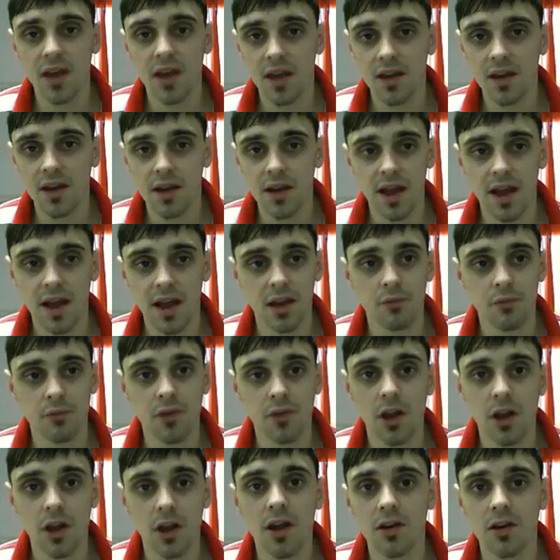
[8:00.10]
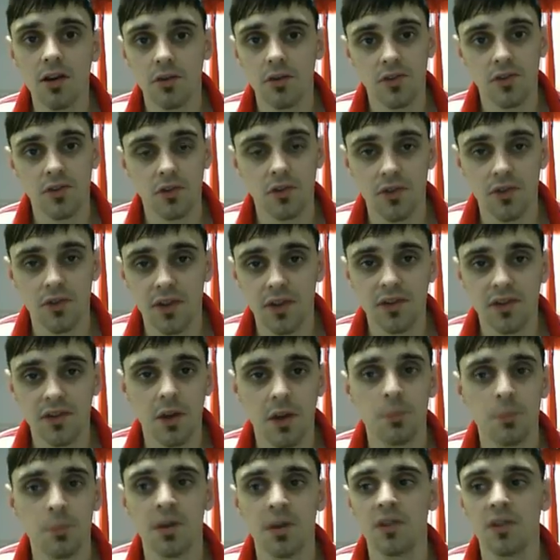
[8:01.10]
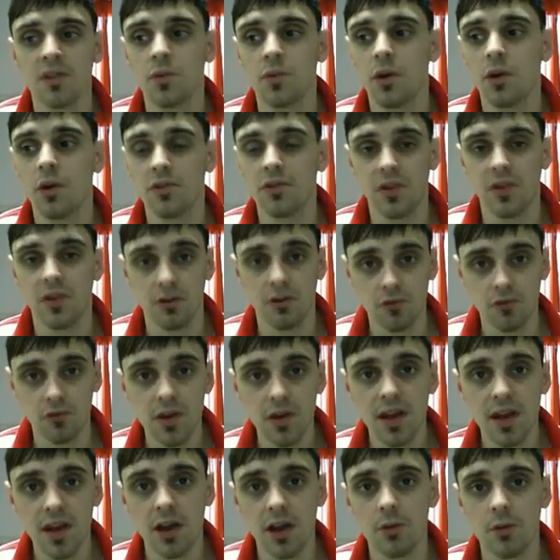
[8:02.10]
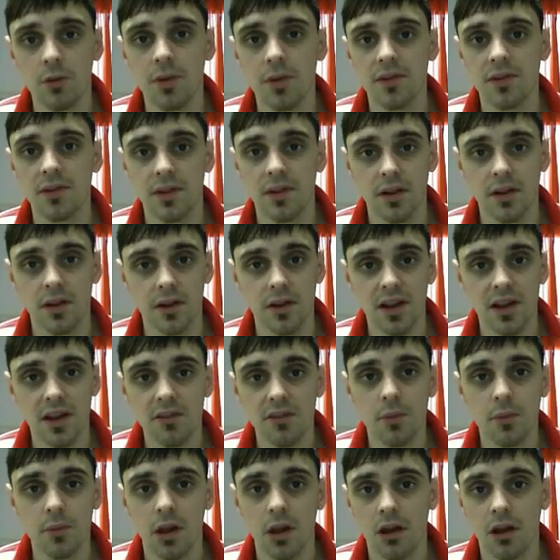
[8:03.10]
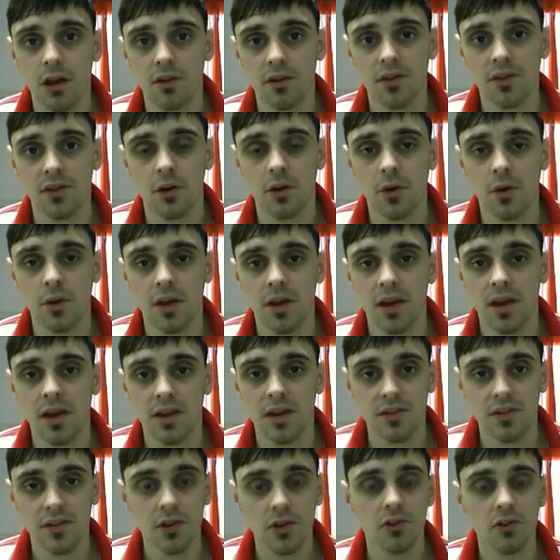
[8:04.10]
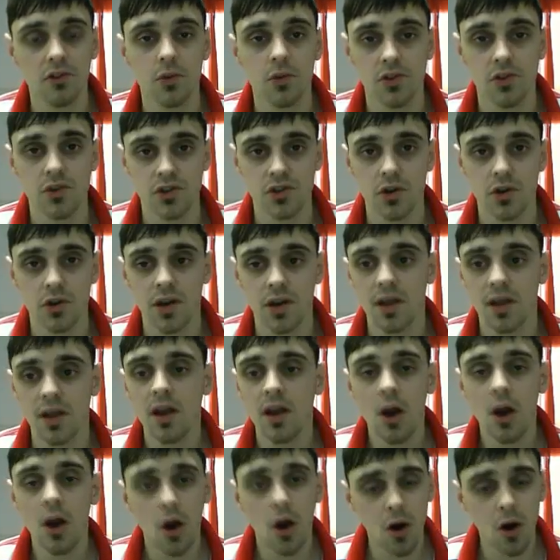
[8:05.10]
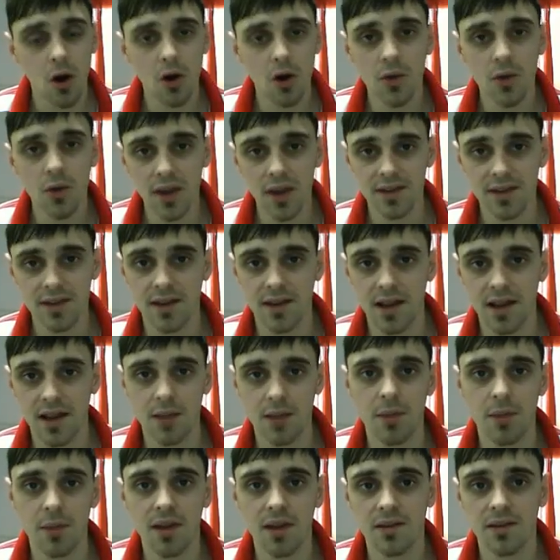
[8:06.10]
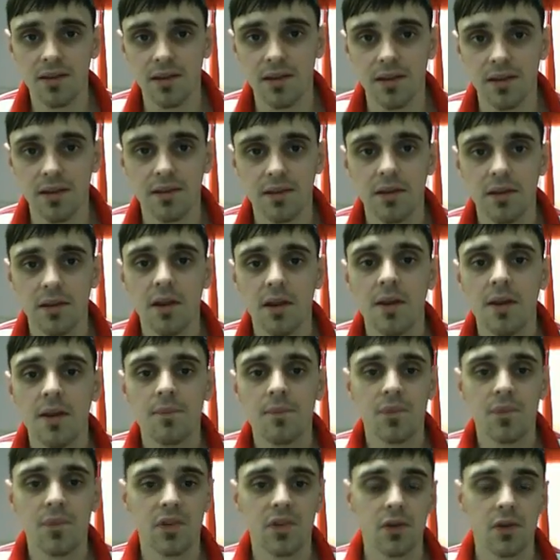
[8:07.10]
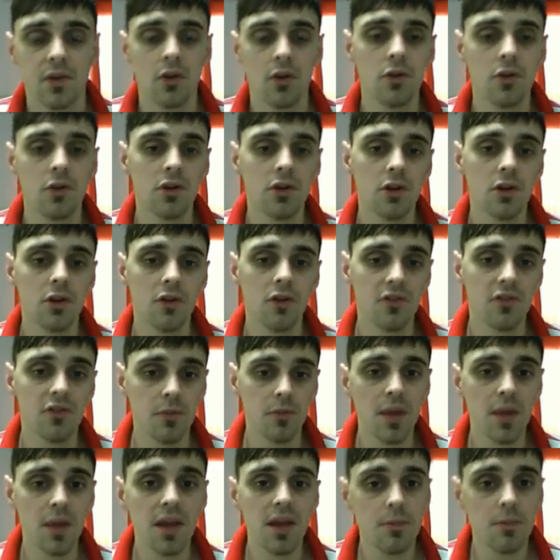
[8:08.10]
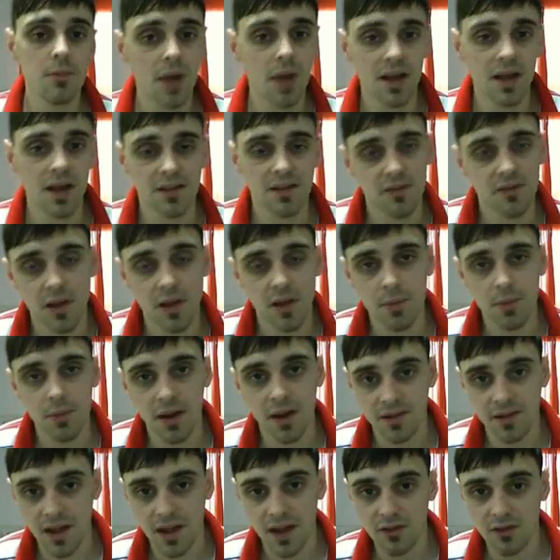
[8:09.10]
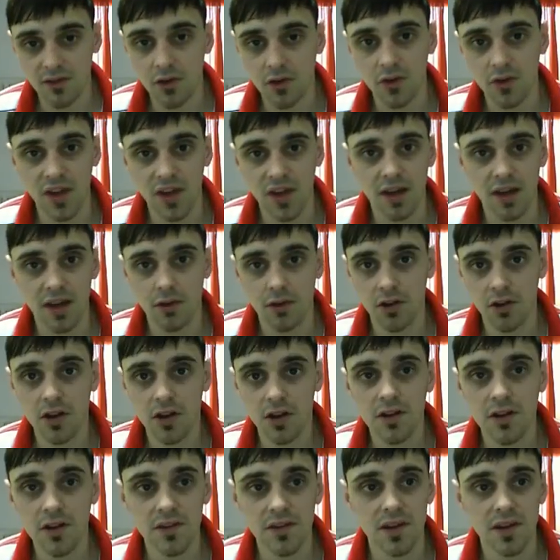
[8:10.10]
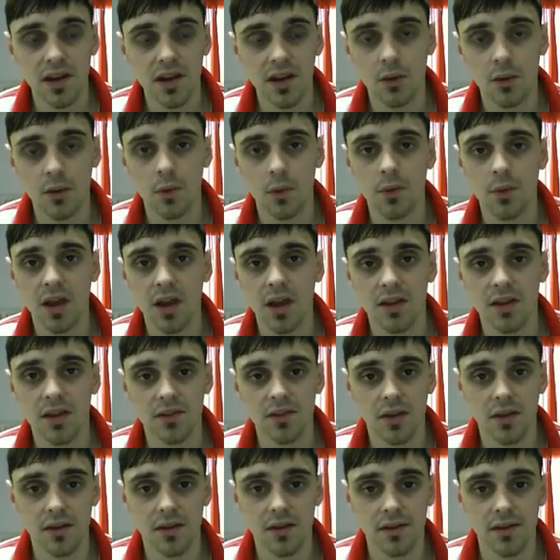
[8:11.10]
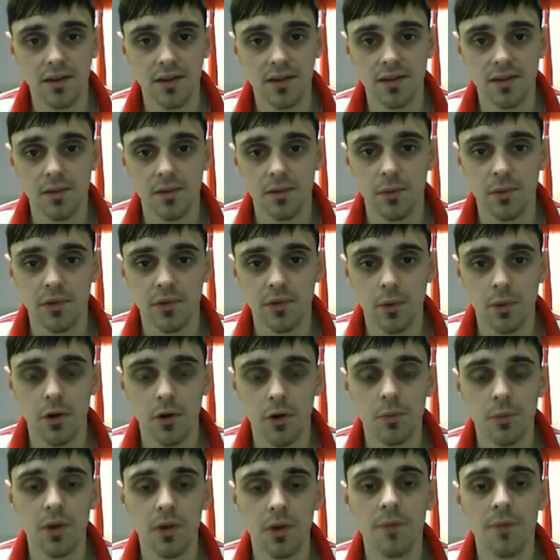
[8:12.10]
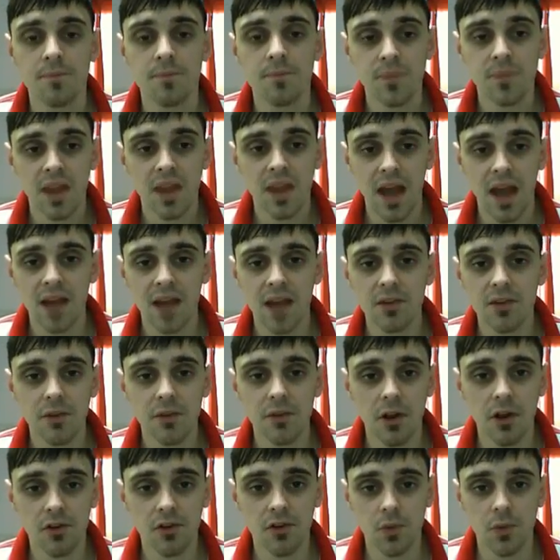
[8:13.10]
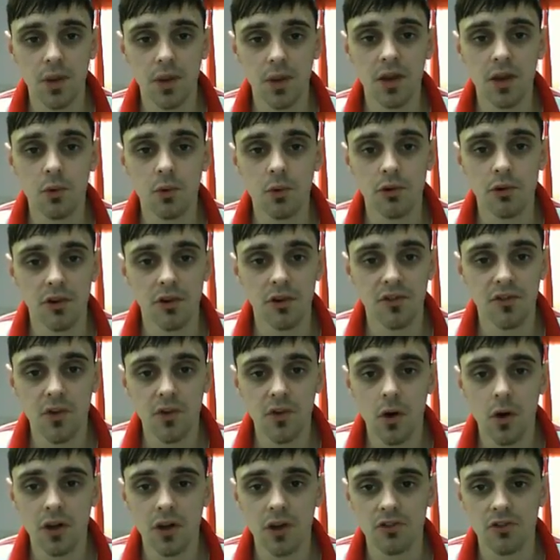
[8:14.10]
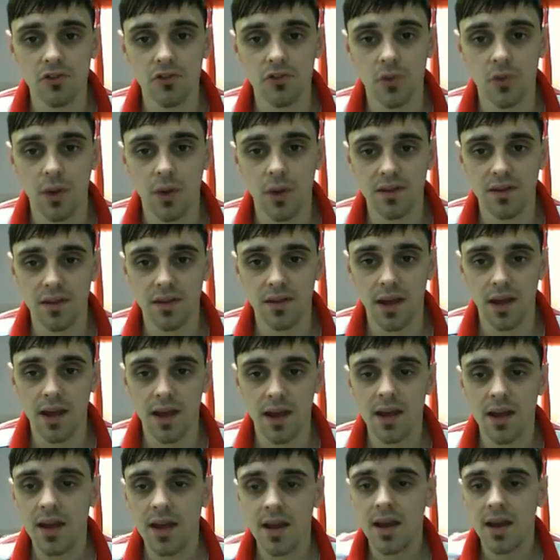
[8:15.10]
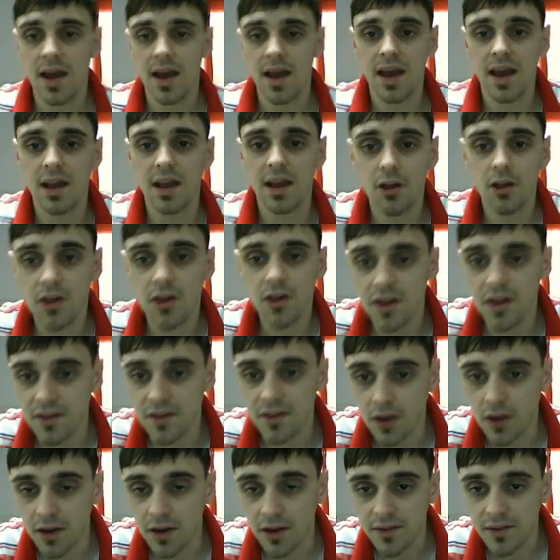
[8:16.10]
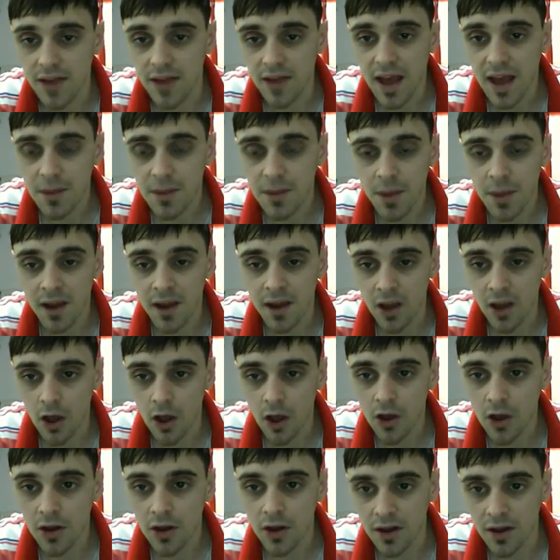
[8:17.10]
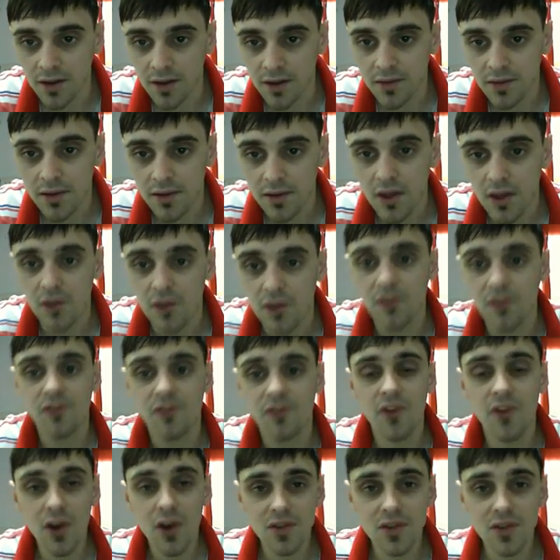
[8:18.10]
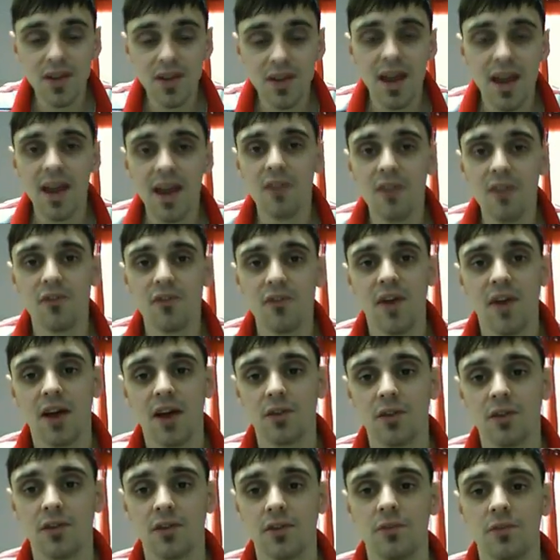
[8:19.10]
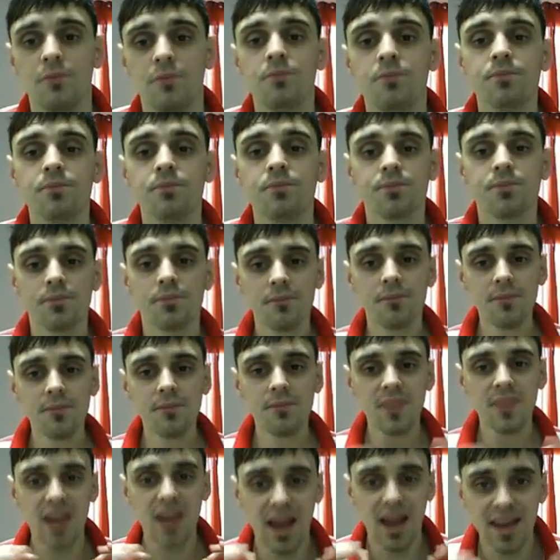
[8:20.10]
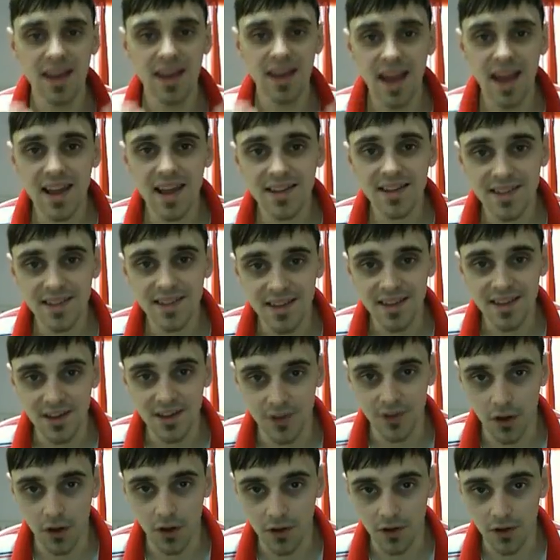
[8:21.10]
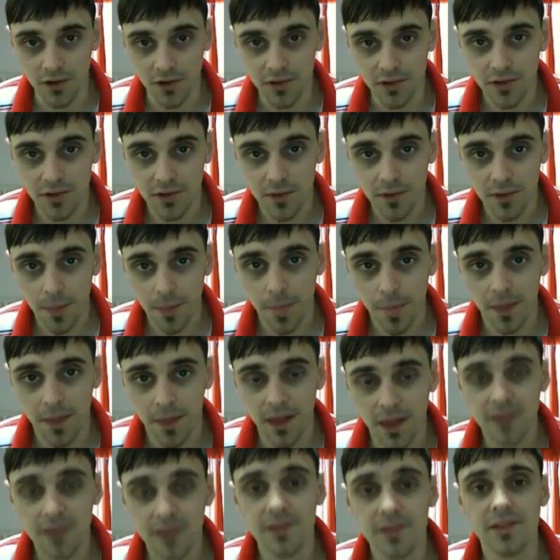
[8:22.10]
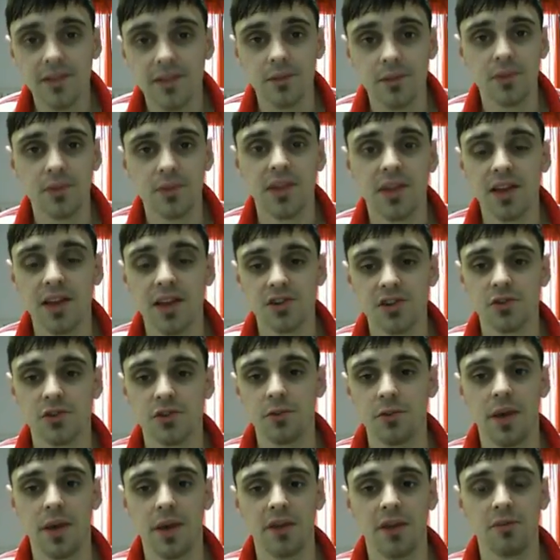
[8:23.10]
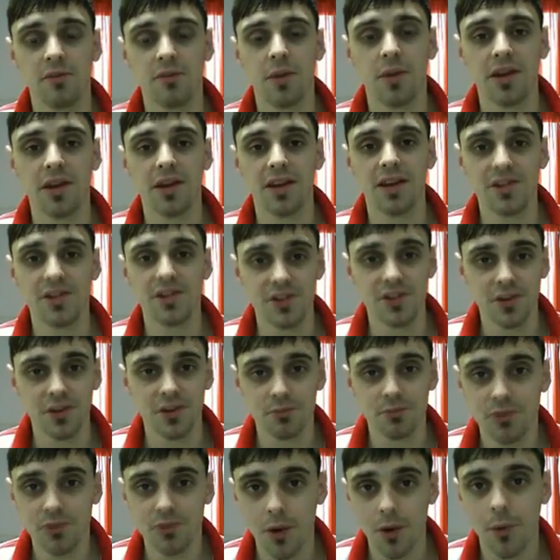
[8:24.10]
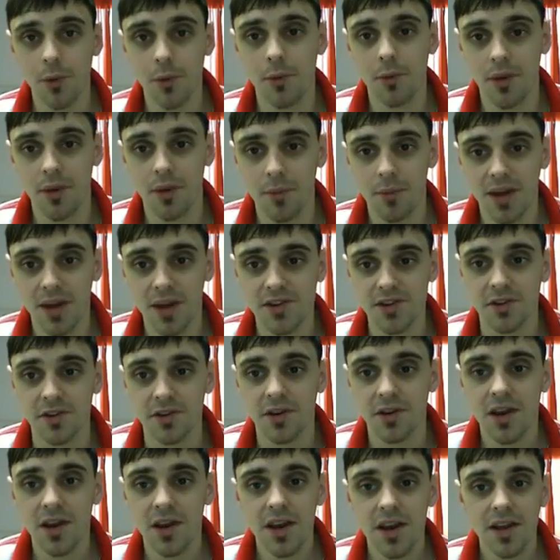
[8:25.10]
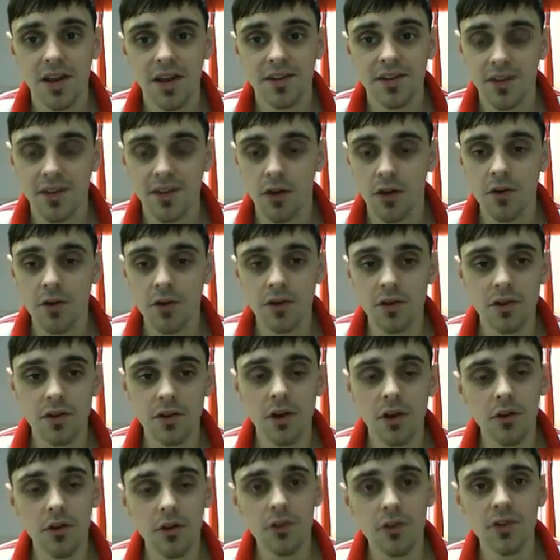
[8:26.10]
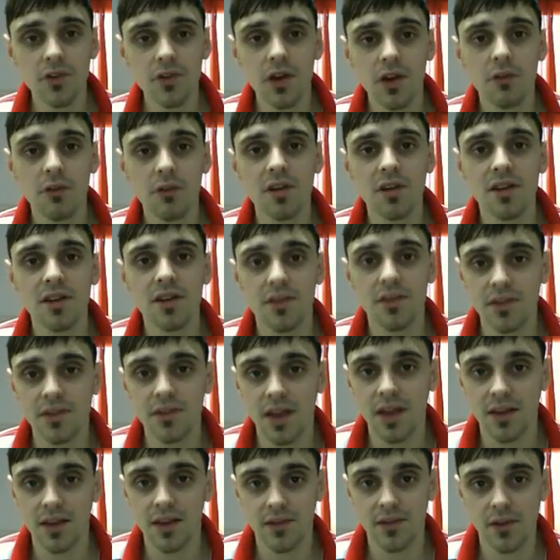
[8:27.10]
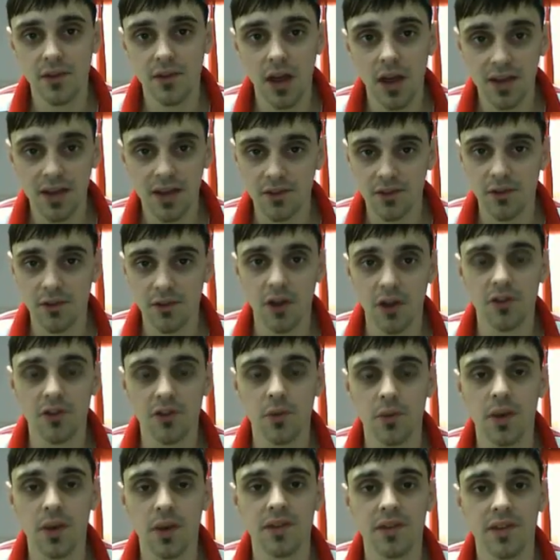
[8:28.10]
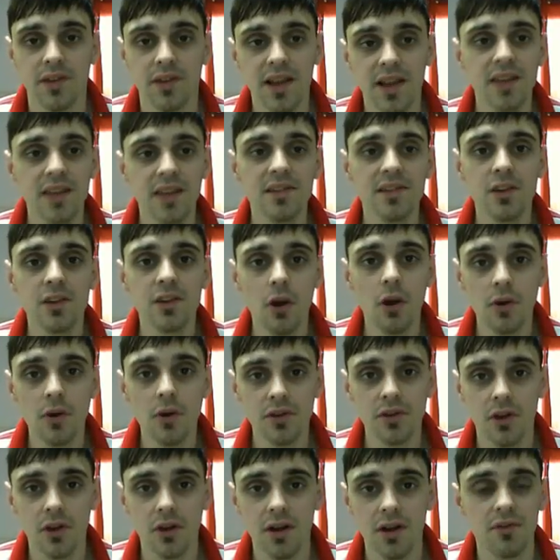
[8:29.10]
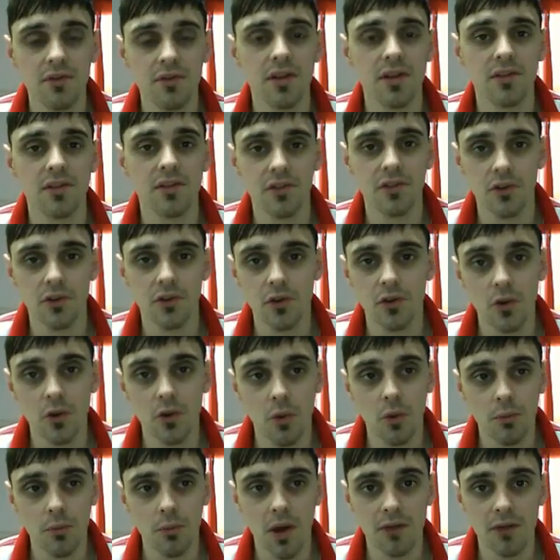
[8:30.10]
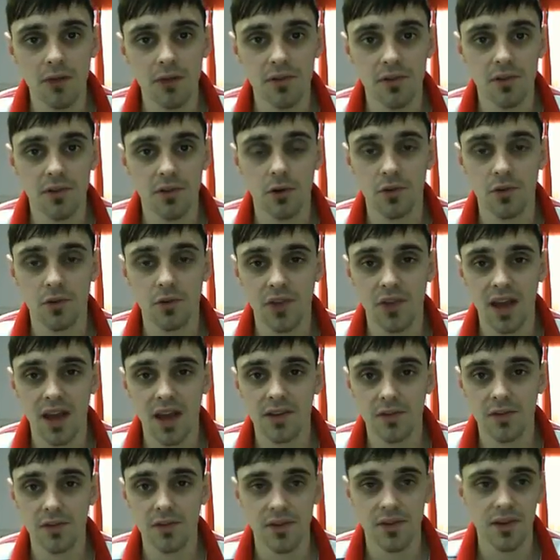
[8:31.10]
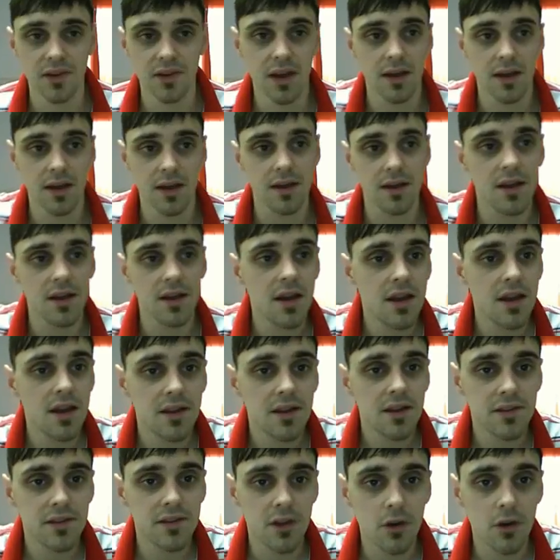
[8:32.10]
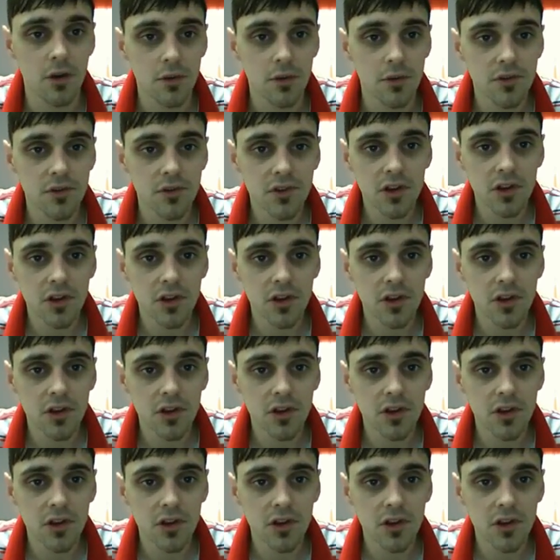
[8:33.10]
here and I'm relying on sort of this company as well to really help me to live my lifestyle here and start to enjoy it on a daily basis. So, you know, for me, my active ad packs have gone down, and you're going to see that when we get inside the system as well. But as of last week, we're at 428. And now look at this, guys. Ad pack earnings, $38,080. That's a substantial amount of money, as you can probably imagine. So, you know, those are currently the stats as of last week. So let's go and dive into my results as of today. So I'm just